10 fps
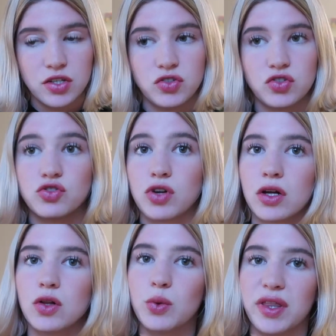
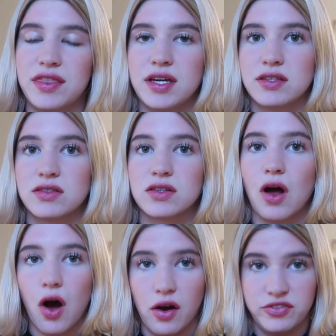struggle with this
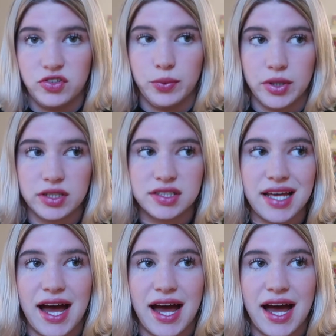afterwards